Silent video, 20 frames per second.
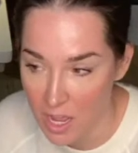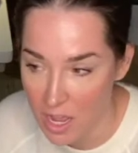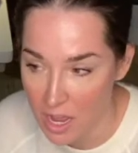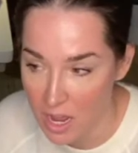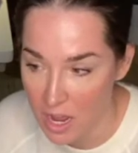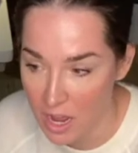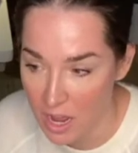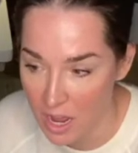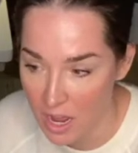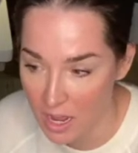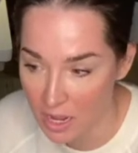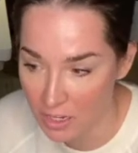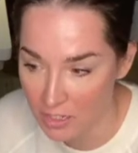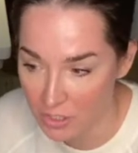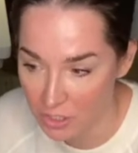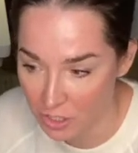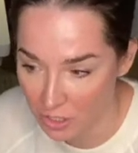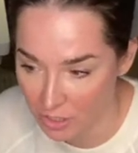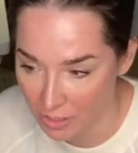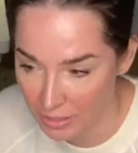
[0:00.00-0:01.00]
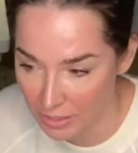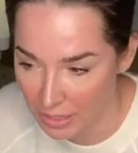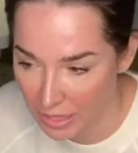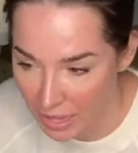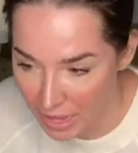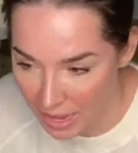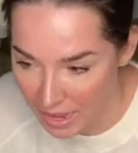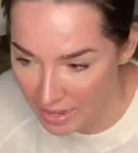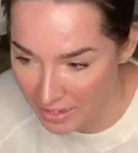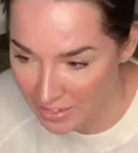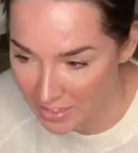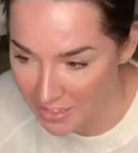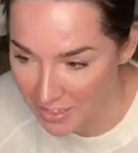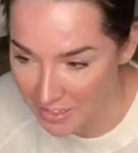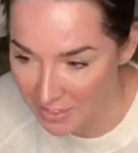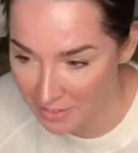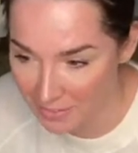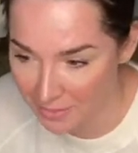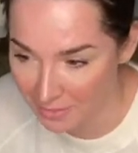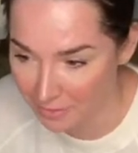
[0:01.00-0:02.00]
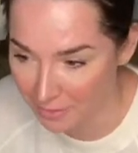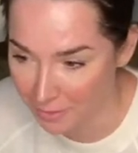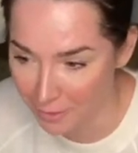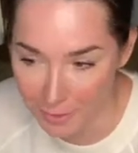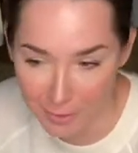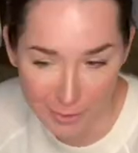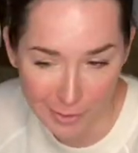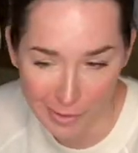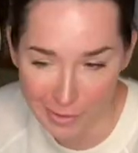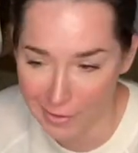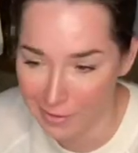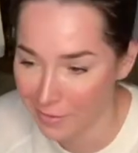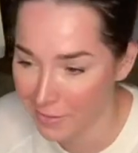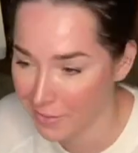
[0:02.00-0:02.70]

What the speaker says: I took a class for I